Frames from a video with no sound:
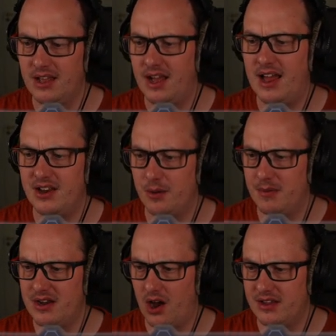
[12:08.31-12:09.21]
Uh,
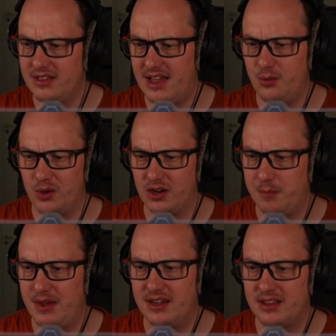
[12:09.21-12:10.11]
number nine, then, we're going
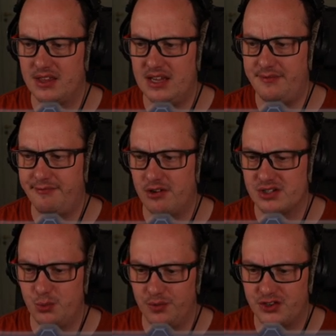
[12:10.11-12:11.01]
to pick the
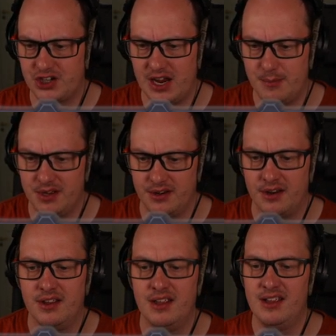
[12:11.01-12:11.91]
Frostwolf Shaman.